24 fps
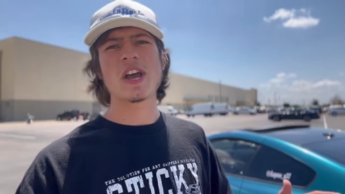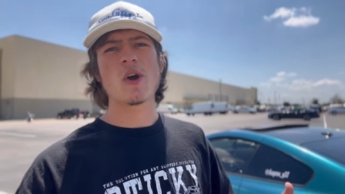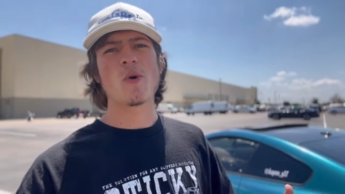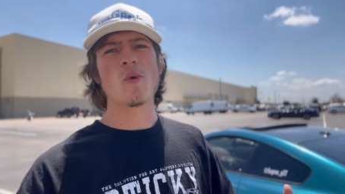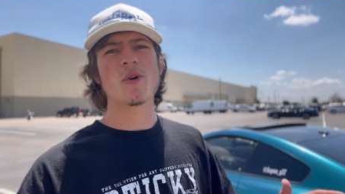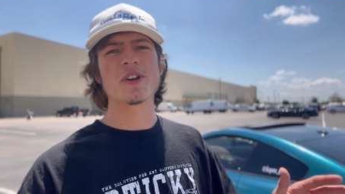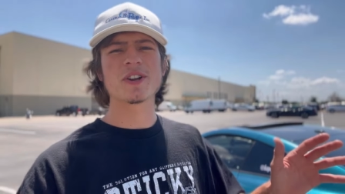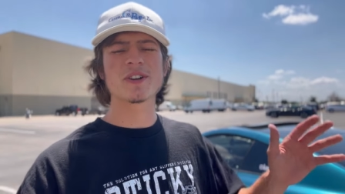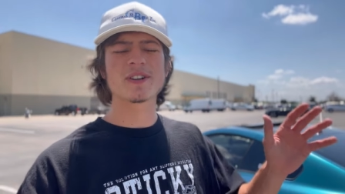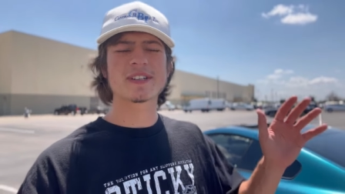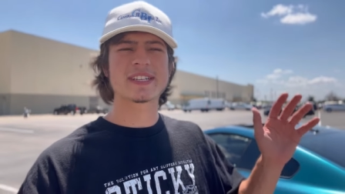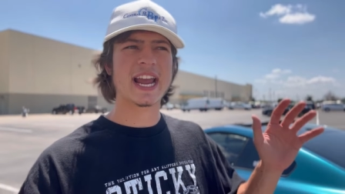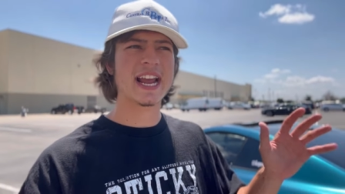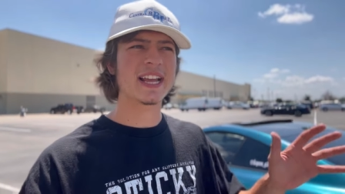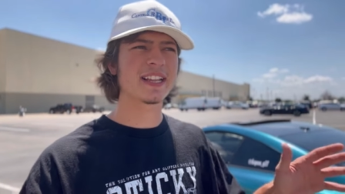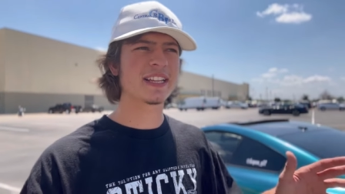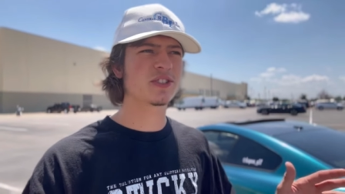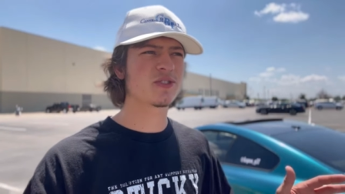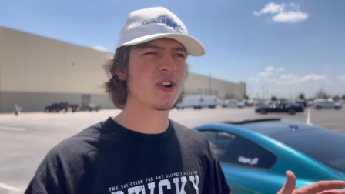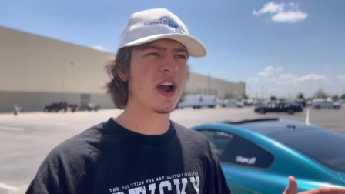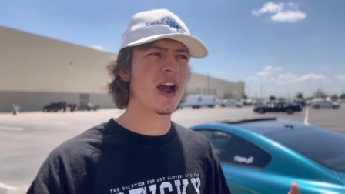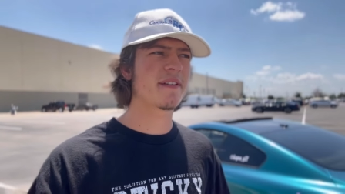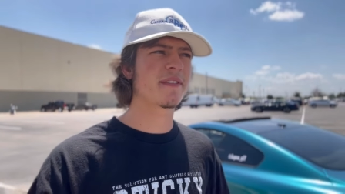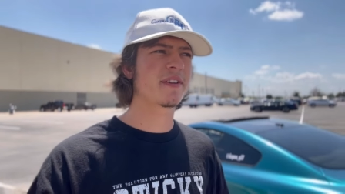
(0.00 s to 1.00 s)
When you're daily
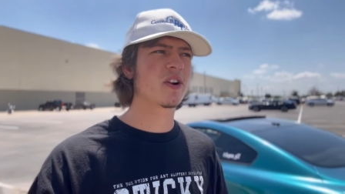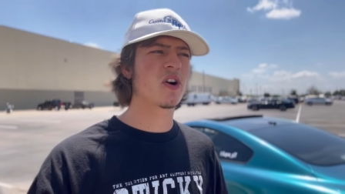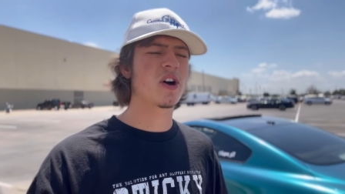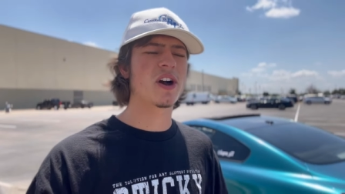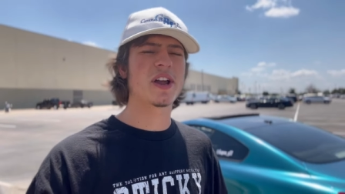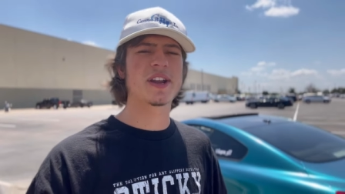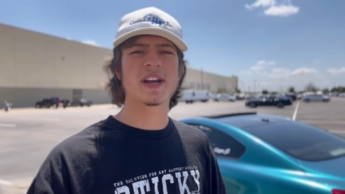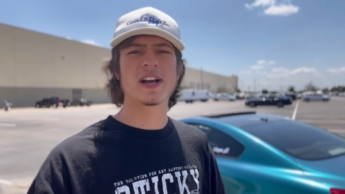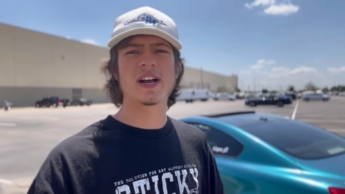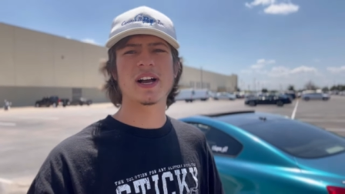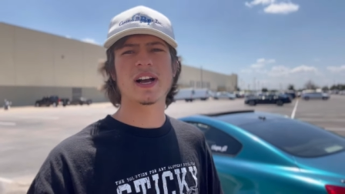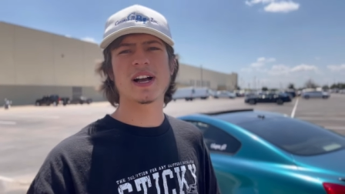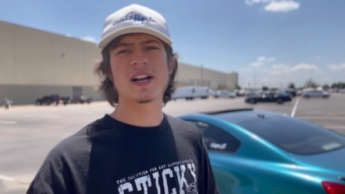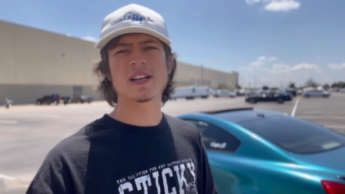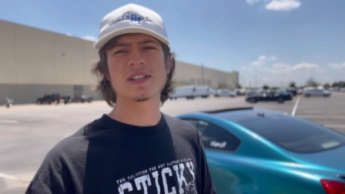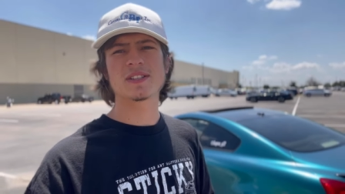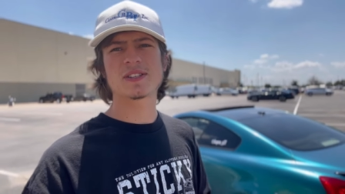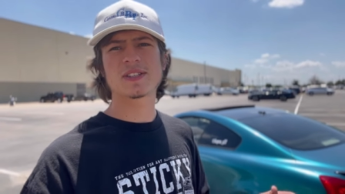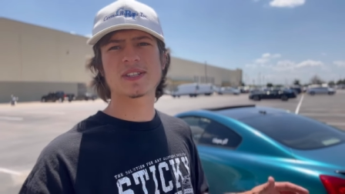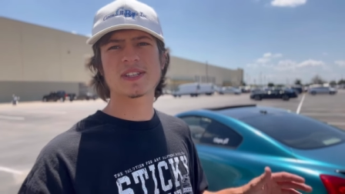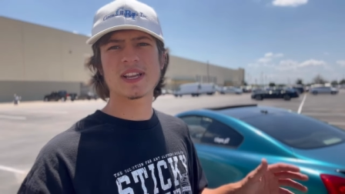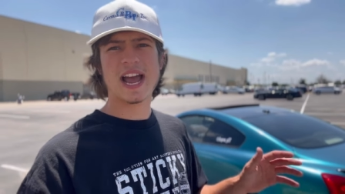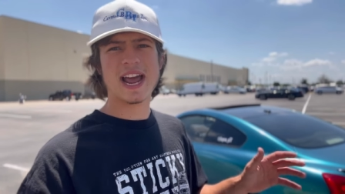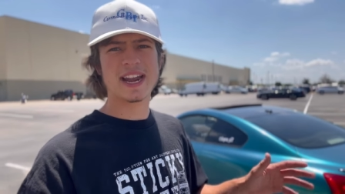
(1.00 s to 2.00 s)
driving on a uh,
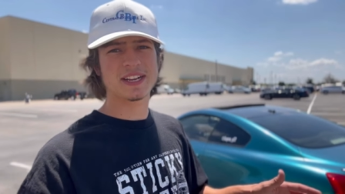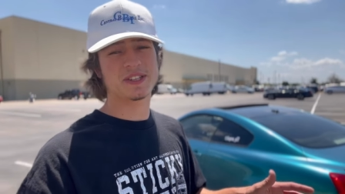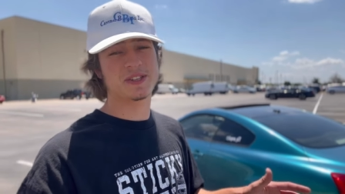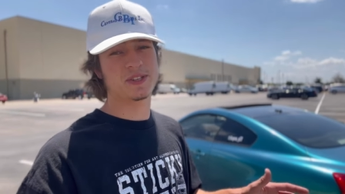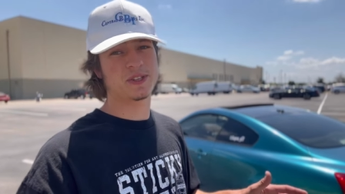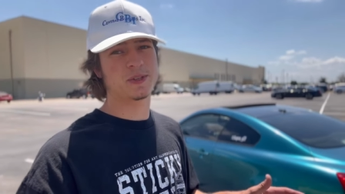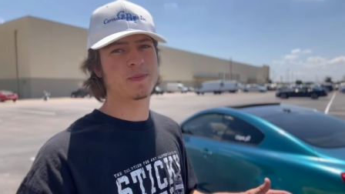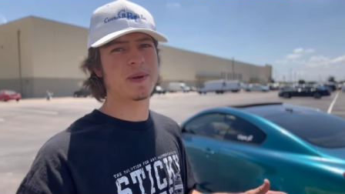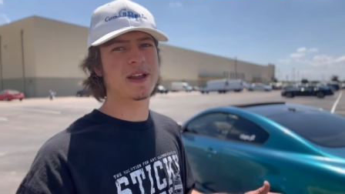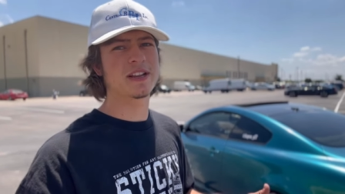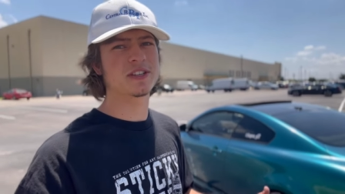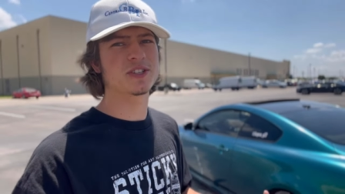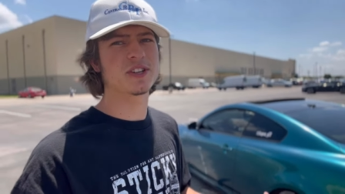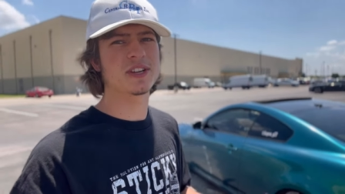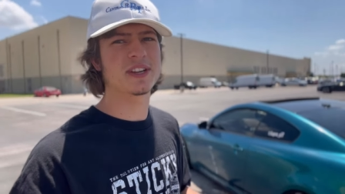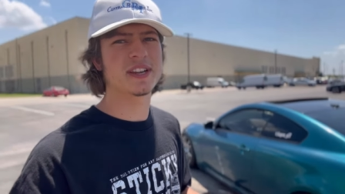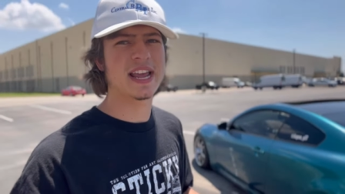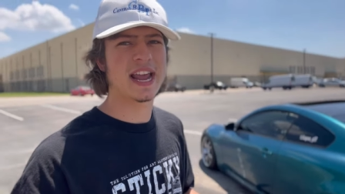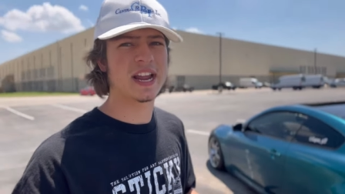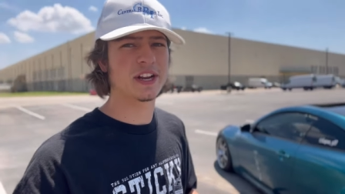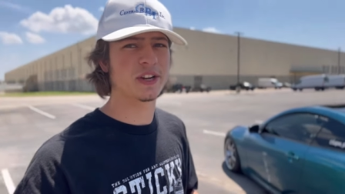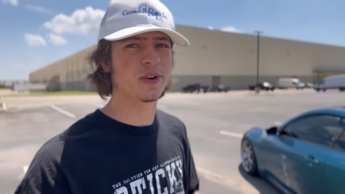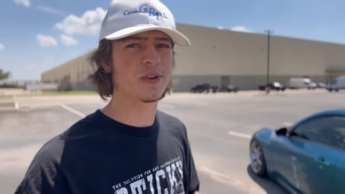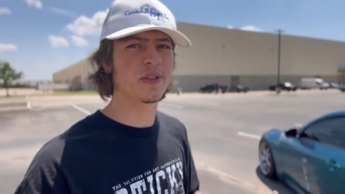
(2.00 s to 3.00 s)
static suspension
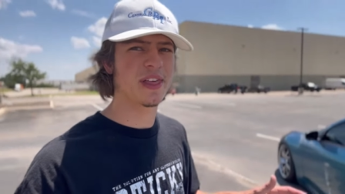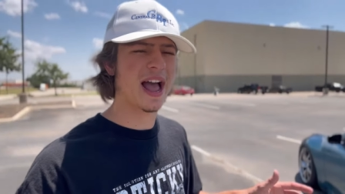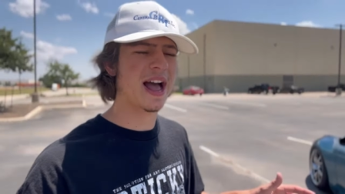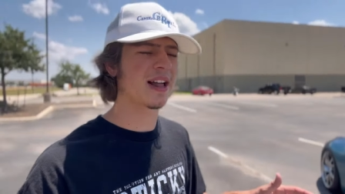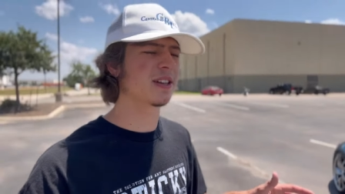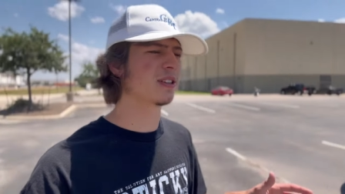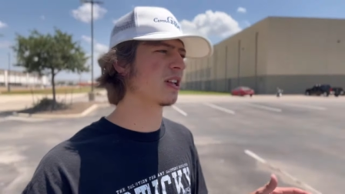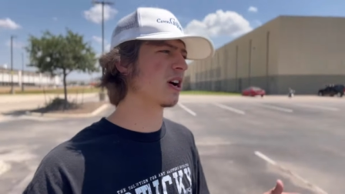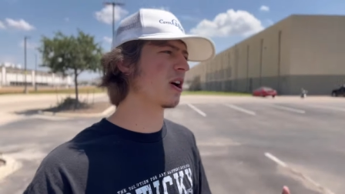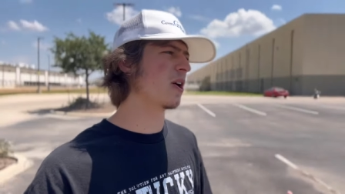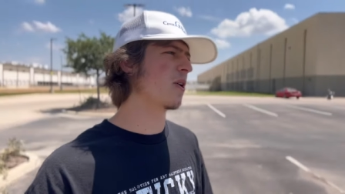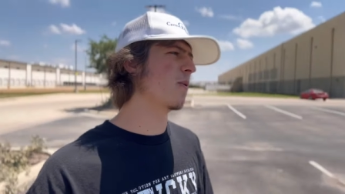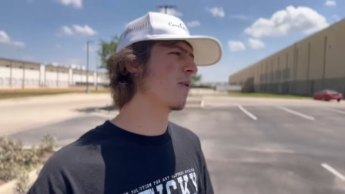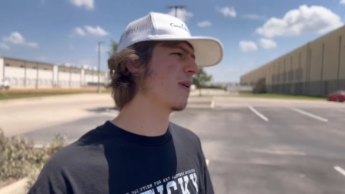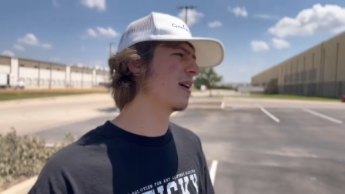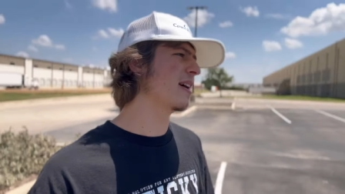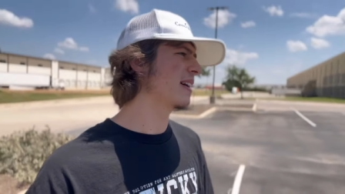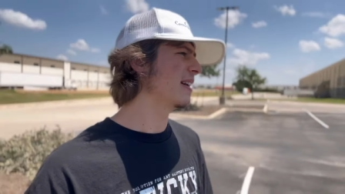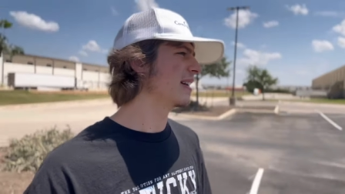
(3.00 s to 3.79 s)
and you're that low,